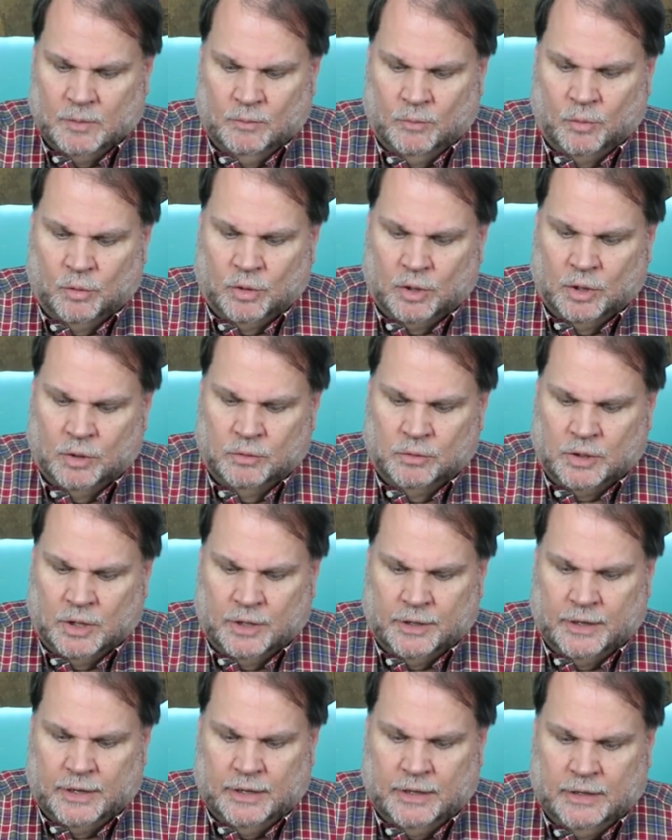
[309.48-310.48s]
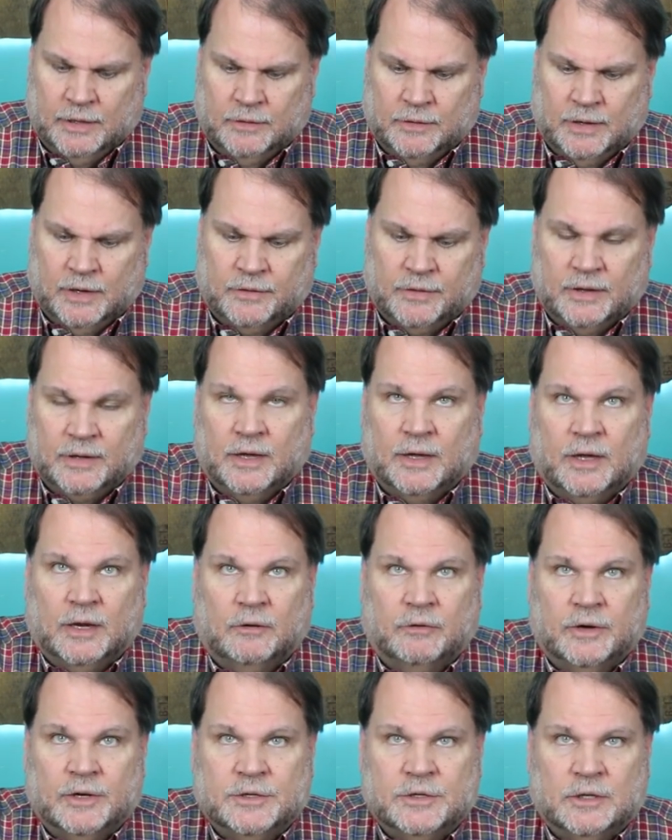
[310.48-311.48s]
More oak on A than I think I got
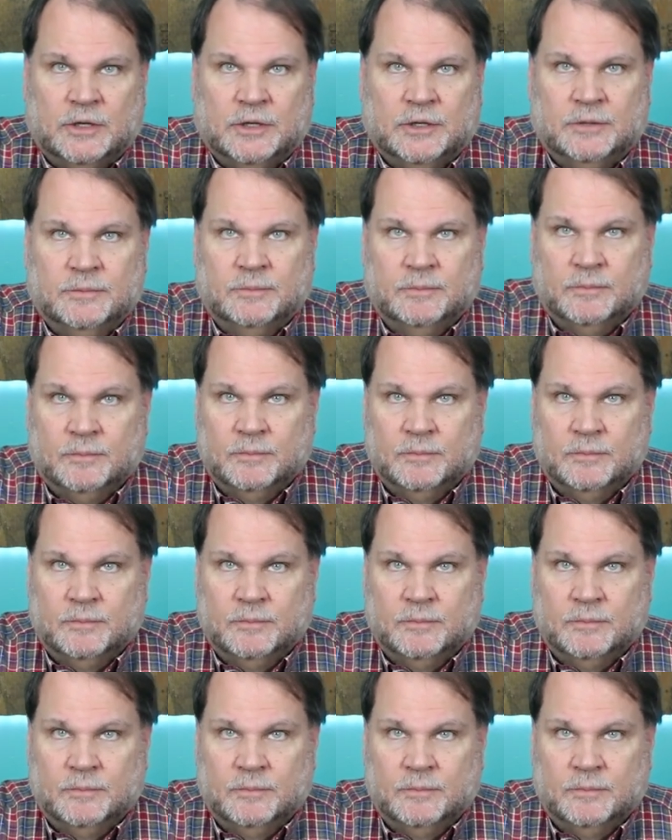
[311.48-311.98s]
originally.